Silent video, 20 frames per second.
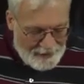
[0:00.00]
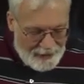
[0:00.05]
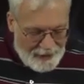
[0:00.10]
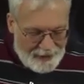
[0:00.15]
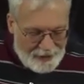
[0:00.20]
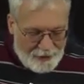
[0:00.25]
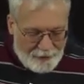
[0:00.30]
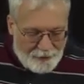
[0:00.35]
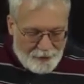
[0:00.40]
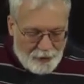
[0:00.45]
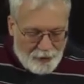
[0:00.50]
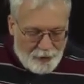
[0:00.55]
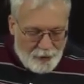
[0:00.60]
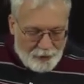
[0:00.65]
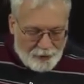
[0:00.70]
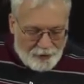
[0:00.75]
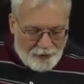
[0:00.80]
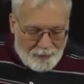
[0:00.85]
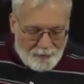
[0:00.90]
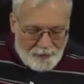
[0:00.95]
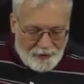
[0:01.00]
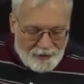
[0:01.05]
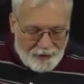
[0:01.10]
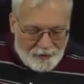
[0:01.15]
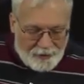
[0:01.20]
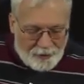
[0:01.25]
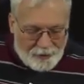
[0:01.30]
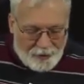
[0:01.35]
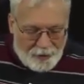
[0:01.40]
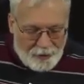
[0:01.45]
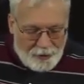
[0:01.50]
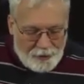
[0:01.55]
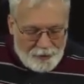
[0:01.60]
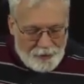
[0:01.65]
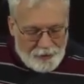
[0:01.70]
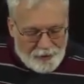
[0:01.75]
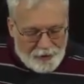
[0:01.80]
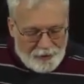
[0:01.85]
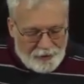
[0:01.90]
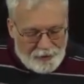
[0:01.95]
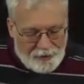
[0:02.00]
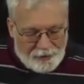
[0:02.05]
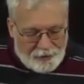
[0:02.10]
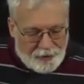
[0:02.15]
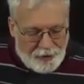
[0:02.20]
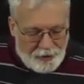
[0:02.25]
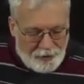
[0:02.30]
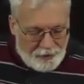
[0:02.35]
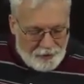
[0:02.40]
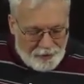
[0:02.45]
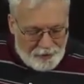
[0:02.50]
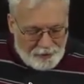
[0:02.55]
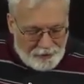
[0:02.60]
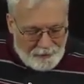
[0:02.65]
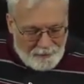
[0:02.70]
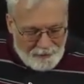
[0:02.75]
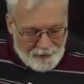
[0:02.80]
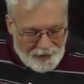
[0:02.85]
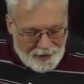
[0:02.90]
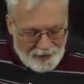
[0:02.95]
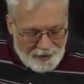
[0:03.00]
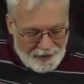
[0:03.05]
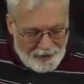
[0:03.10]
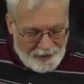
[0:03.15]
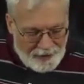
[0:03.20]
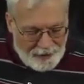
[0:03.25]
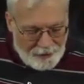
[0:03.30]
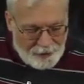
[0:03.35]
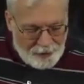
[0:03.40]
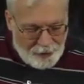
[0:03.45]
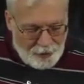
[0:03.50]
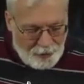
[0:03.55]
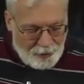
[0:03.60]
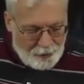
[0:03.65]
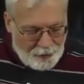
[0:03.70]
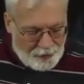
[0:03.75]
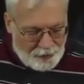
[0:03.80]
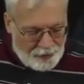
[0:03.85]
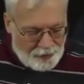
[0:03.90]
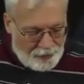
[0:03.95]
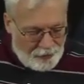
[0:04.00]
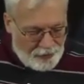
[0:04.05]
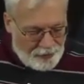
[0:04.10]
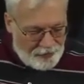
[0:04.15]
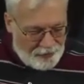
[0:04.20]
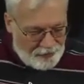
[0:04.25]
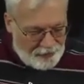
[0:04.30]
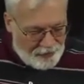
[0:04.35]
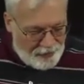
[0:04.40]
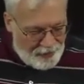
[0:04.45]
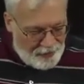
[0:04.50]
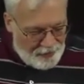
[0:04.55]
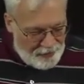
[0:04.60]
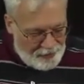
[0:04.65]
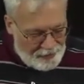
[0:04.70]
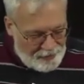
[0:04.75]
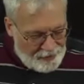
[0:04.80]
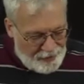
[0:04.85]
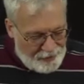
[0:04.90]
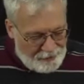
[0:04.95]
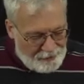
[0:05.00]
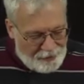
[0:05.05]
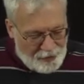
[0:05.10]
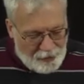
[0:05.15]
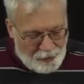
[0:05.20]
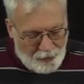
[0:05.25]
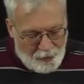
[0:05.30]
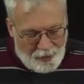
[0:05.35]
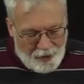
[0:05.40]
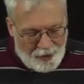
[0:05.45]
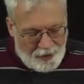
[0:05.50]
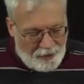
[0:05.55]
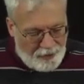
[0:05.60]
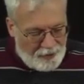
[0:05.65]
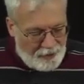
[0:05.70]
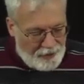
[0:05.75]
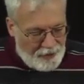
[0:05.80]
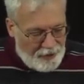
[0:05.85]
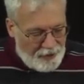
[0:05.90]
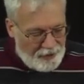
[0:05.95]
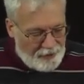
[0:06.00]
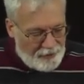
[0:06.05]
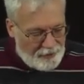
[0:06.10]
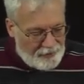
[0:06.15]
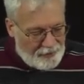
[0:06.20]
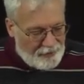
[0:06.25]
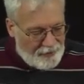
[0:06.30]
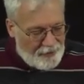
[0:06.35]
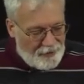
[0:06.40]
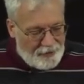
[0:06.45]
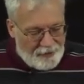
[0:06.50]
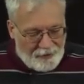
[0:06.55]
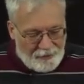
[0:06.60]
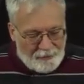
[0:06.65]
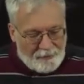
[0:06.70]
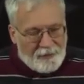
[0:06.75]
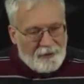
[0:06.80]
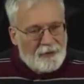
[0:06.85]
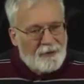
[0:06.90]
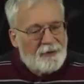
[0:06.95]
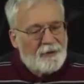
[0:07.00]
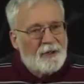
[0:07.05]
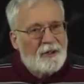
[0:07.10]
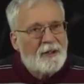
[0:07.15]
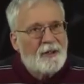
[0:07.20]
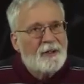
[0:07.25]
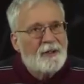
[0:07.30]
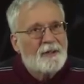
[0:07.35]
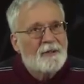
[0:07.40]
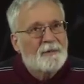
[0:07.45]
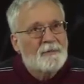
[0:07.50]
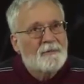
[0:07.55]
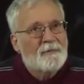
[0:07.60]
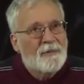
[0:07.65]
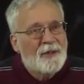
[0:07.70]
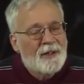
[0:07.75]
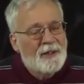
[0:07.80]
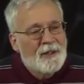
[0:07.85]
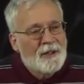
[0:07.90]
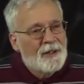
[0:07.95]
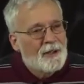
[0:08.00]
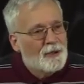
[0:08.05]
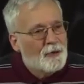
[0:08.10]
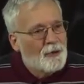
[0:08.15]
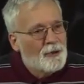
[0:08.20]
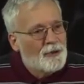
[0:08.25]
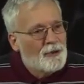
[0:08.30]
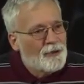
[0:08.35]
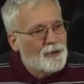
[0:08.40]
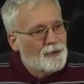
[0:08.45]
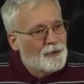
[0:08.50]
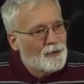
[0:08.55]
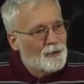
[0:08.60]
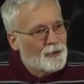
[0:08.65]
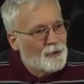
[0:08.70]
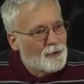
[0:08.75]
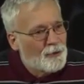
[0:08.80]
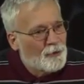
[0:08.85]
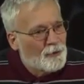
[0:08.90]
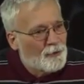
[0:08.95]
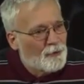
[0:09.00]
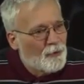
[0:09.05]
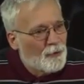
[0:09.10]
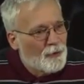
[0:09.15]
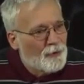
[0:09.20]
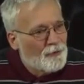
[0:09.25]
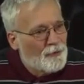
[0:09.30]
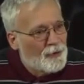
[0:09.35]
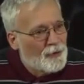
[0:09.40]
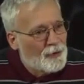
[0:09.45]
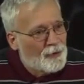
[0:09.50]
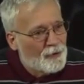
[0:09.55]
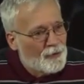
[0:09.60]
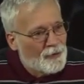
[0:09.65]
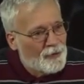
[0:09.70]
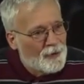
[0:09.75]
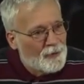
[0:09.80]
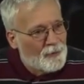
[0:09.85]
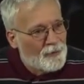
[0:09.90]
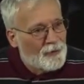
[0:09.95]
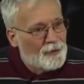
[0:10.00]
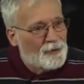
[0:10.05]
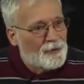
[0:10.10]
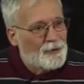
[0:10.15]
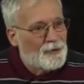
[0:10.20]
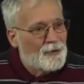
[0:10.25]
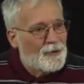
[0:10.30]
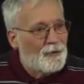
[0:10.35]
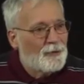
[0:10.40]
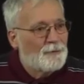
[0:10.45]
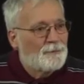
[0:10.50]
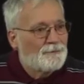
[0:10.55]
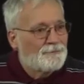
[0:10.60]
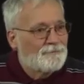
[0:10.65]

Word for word: And if you know something is a code, you can decode it. And codes are designed and require a designer. So I am going to introduce four videos that I'm going to show.